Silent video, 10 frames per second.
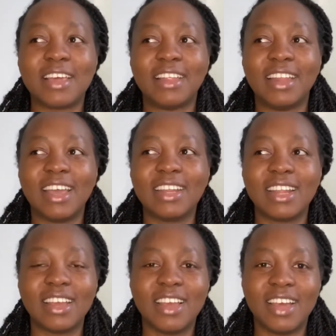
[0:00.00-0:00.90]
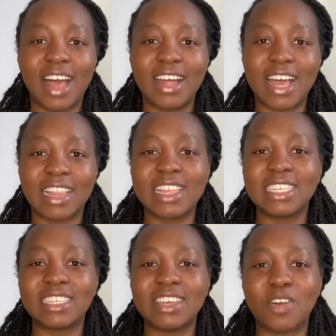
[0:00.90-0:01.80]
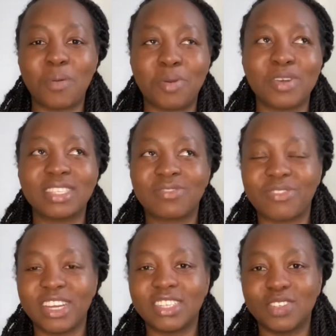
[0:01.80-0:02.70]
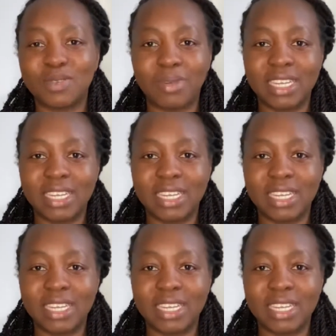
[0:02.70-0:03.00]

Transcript: learn, at least incorporate French into my